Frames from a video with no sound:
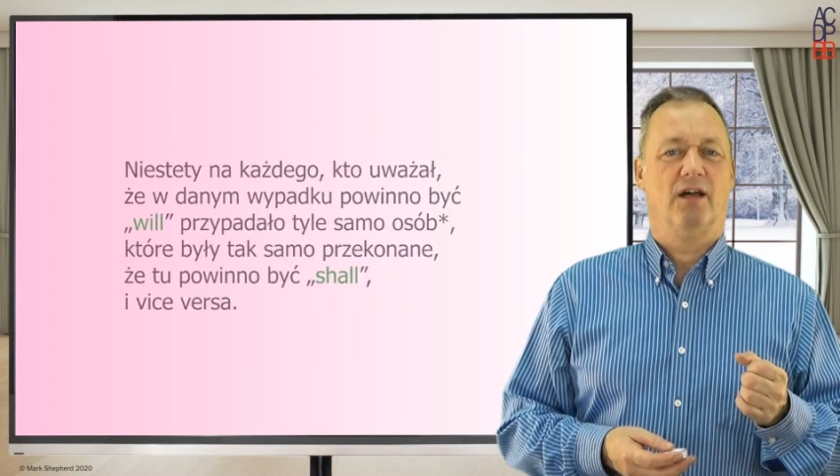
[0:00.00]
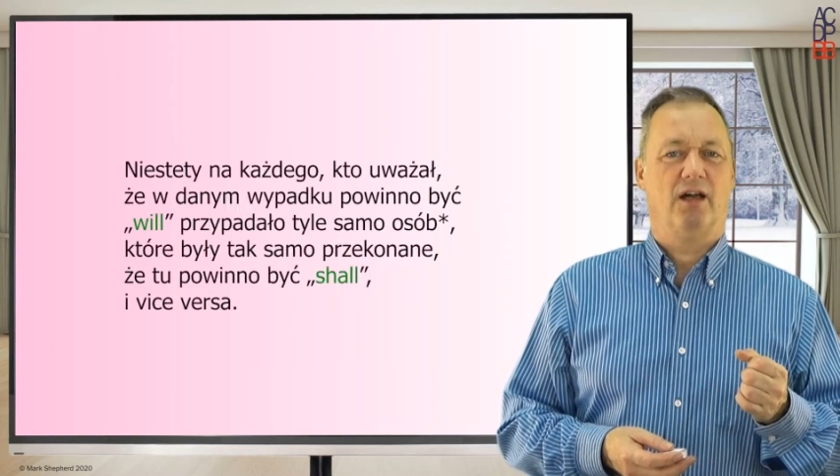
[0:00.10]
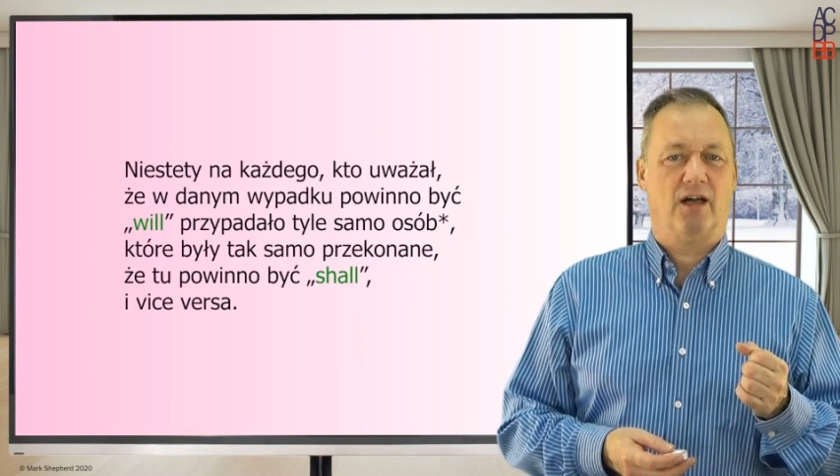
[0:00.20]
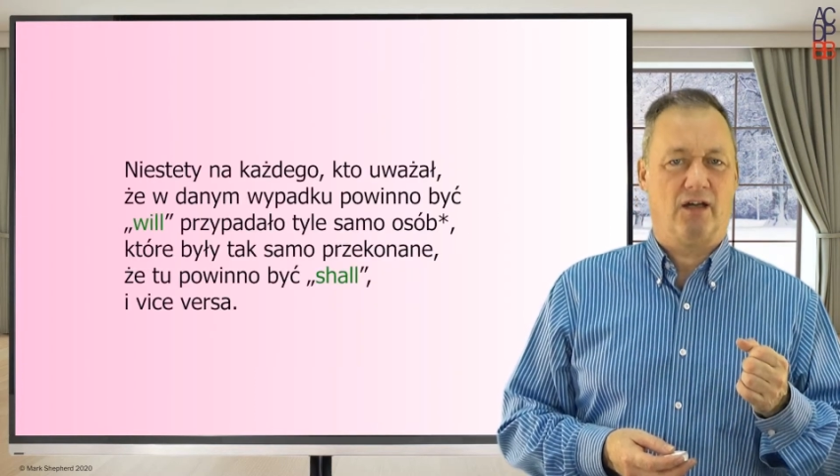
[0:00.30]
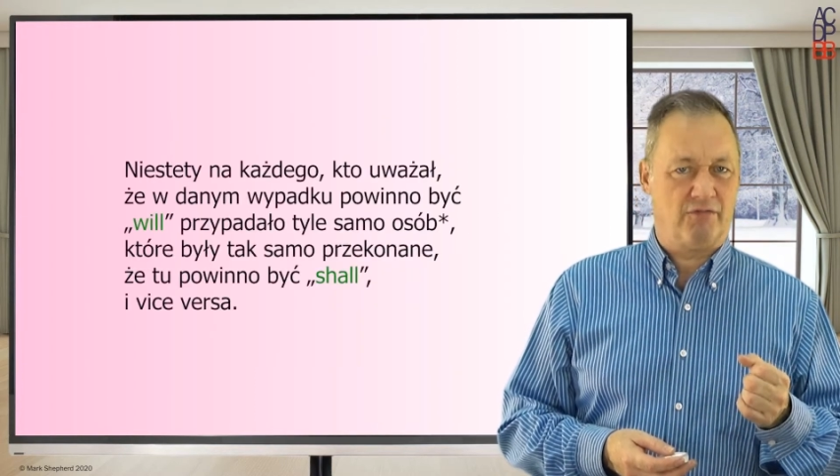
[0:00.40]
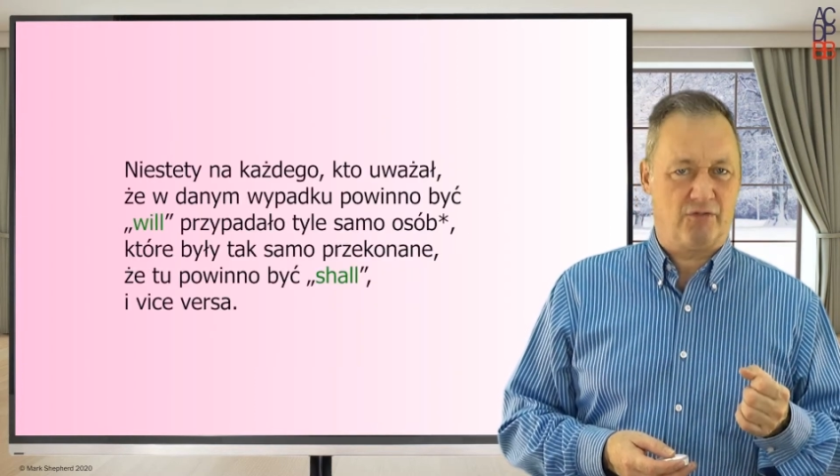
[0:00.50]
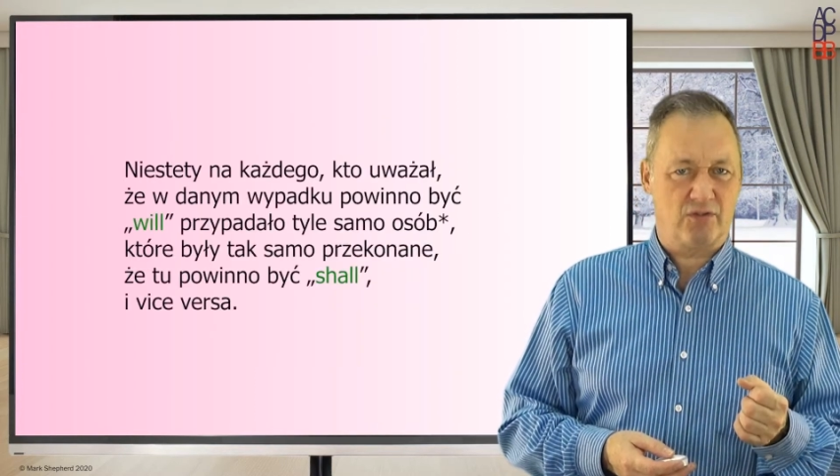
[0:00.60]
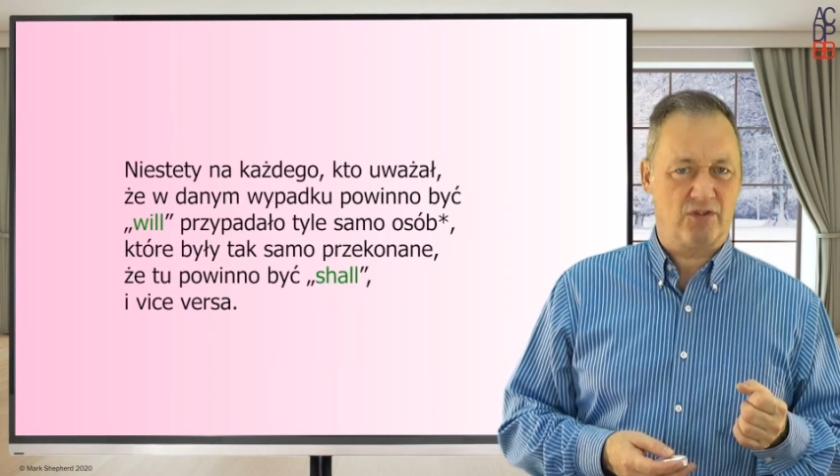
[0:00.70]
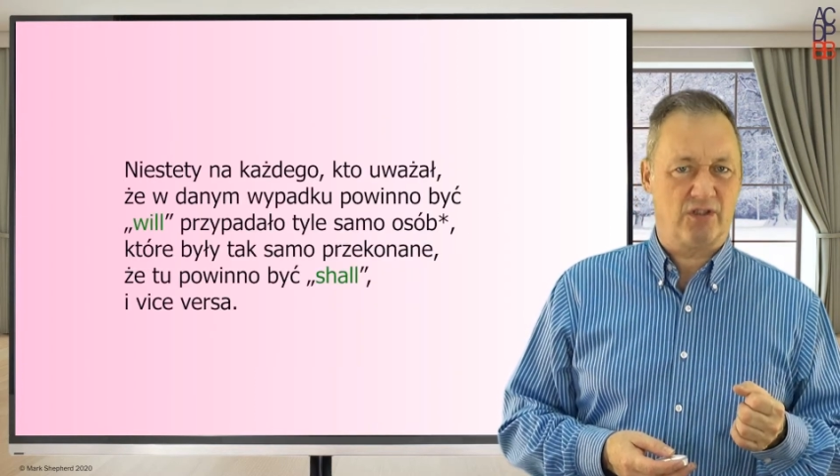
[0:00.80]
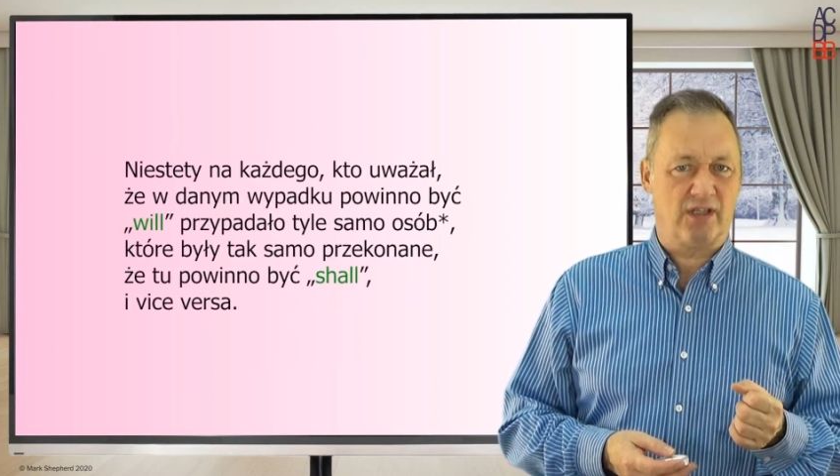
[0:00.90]

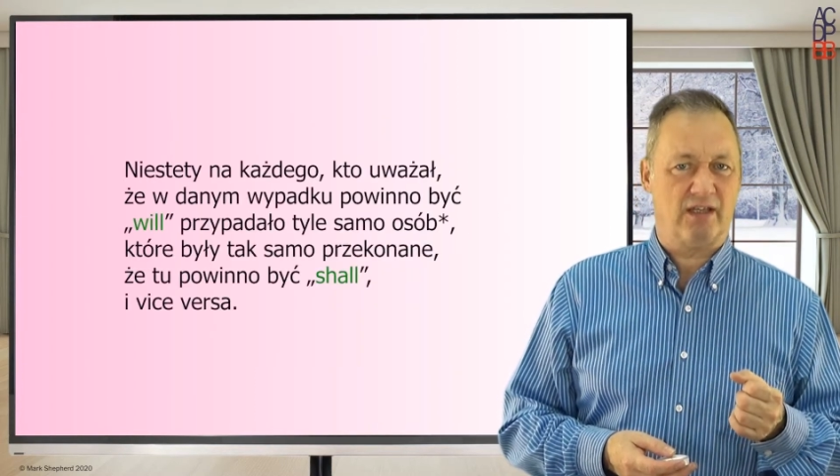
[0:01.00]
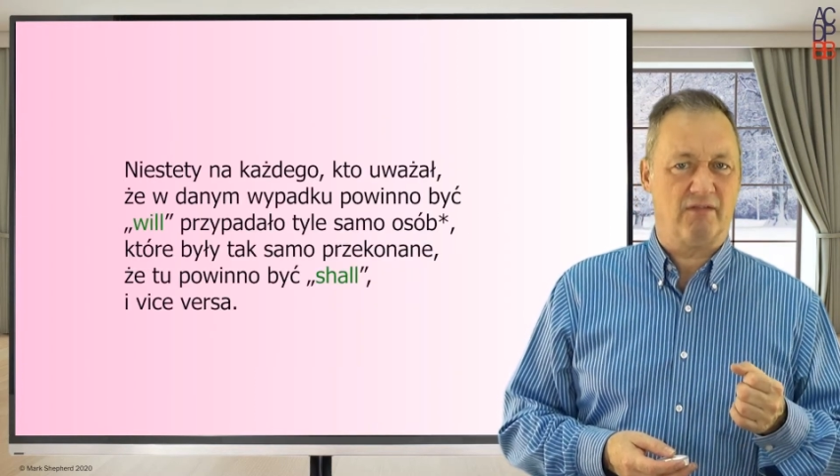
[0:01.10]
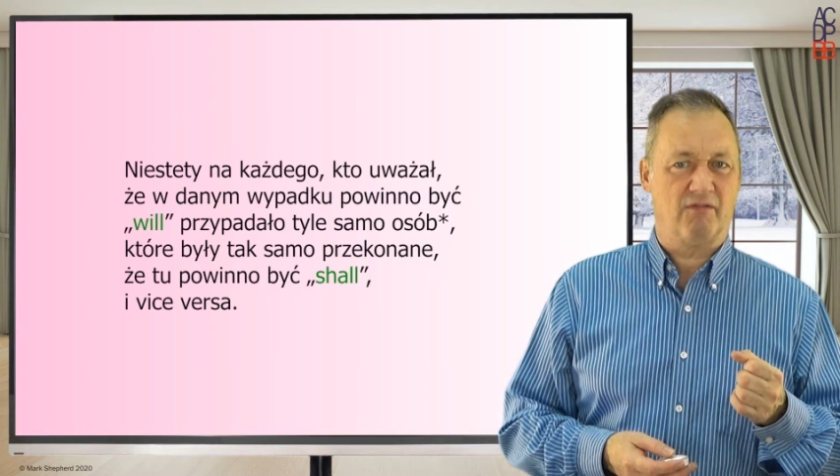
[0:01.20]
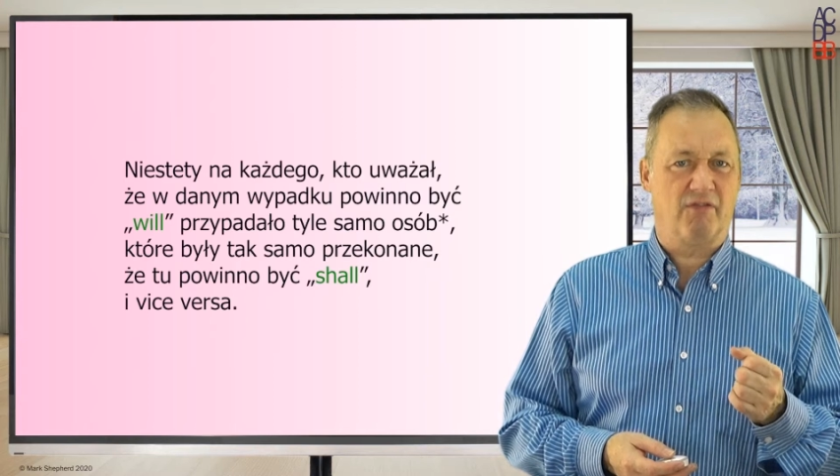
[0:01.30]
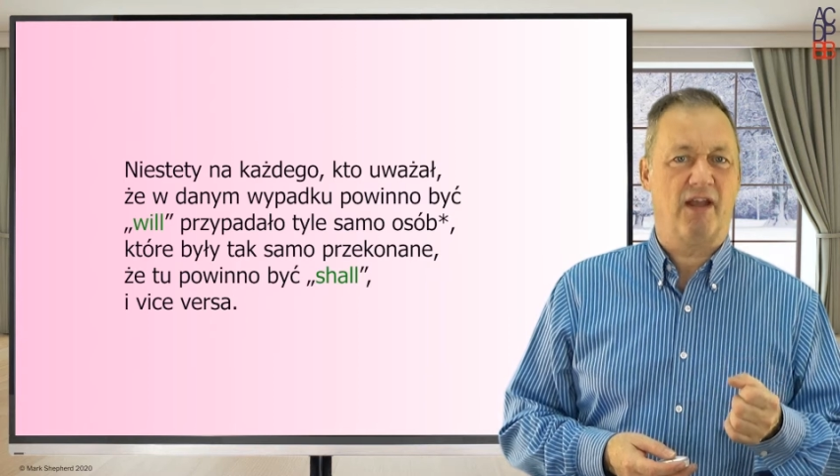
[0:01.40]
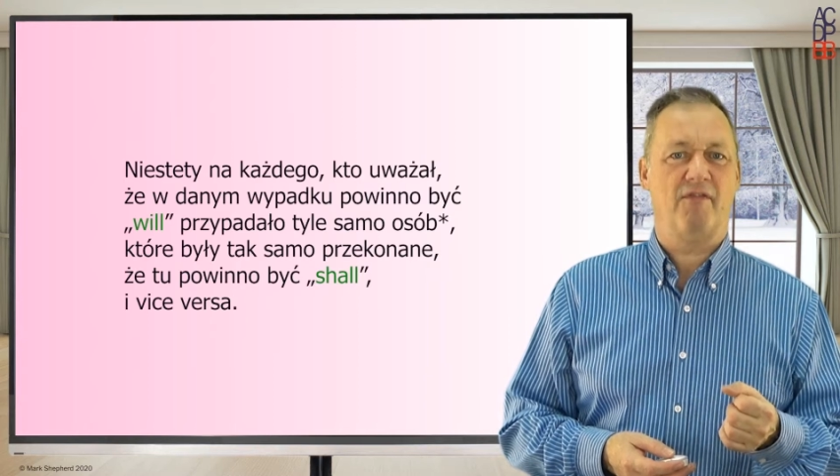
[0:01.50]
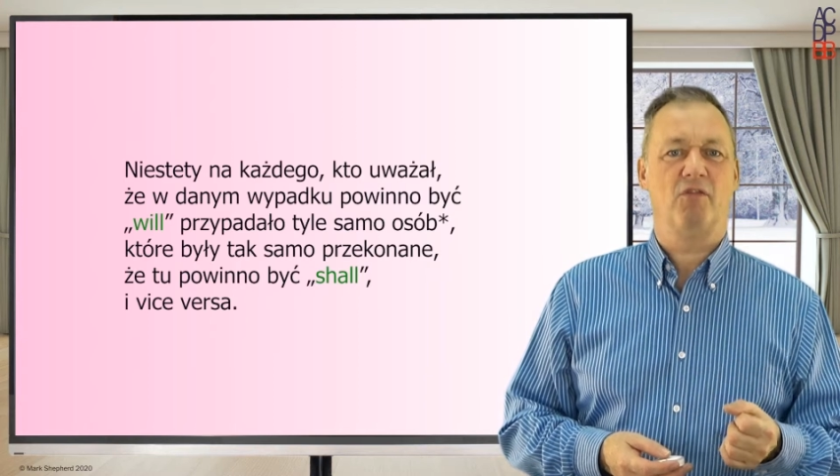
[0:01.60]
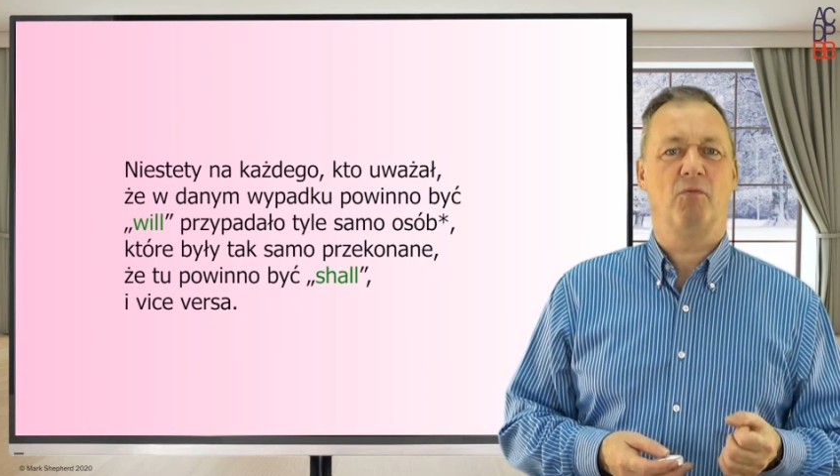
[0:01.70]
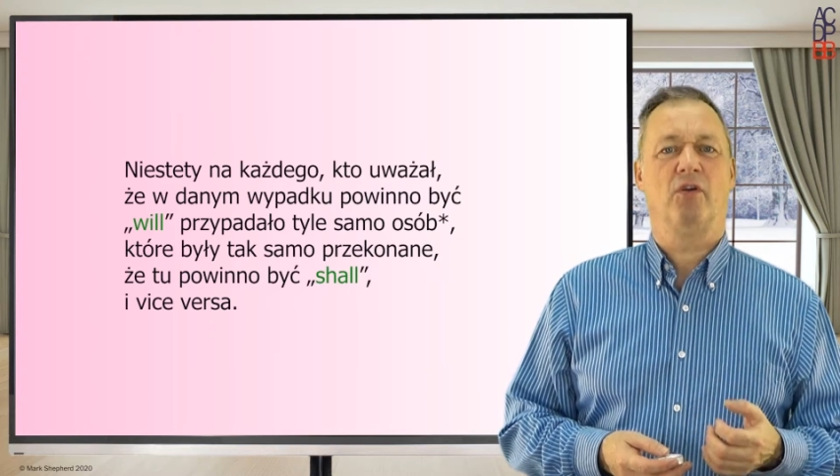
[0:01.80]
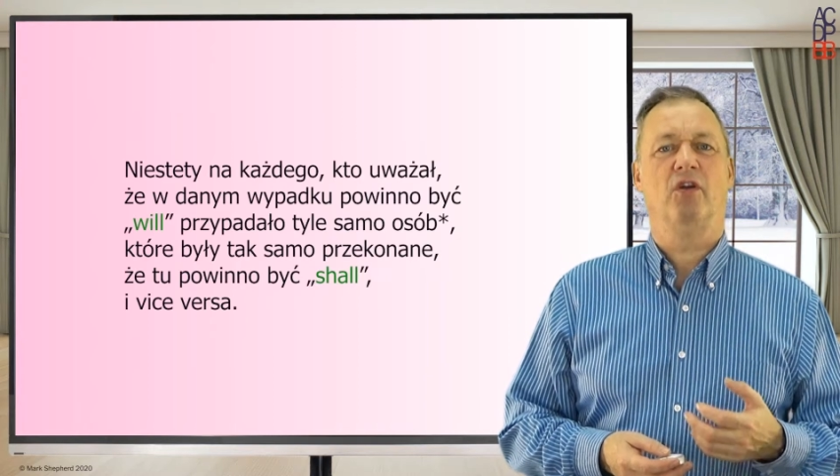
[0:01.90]
Unfortunately, for
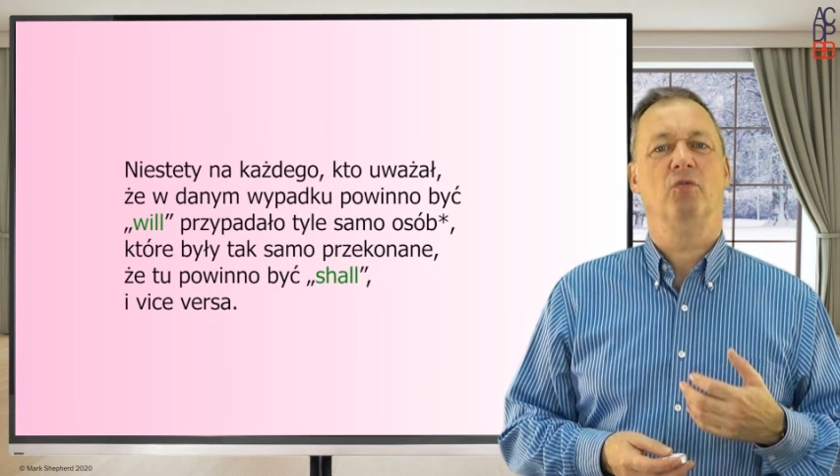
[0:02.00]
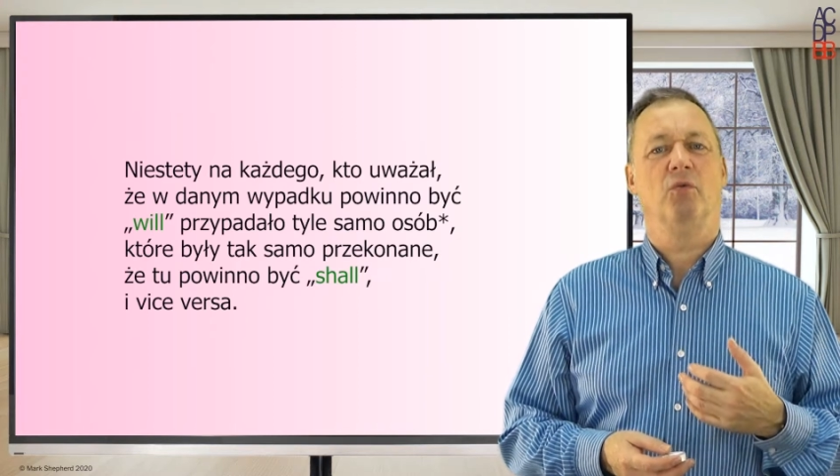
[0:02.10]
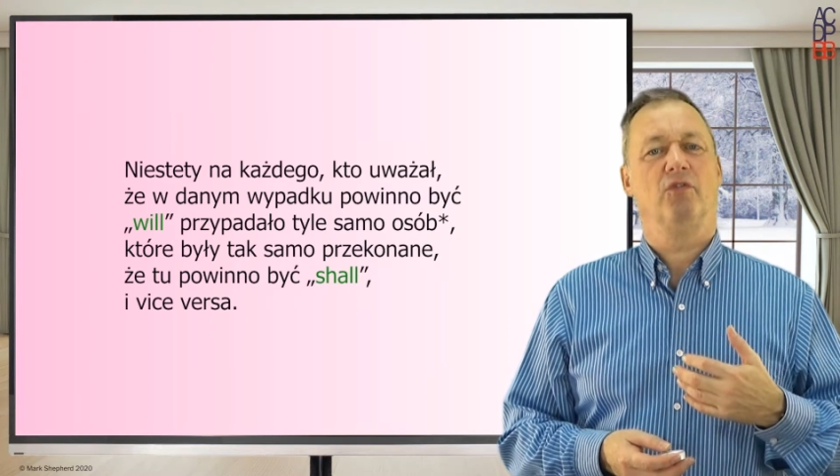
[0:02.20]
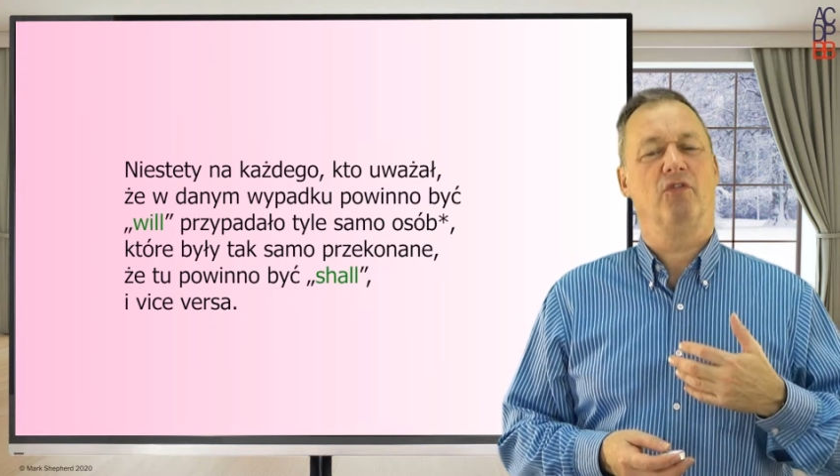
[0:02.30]
everyone who was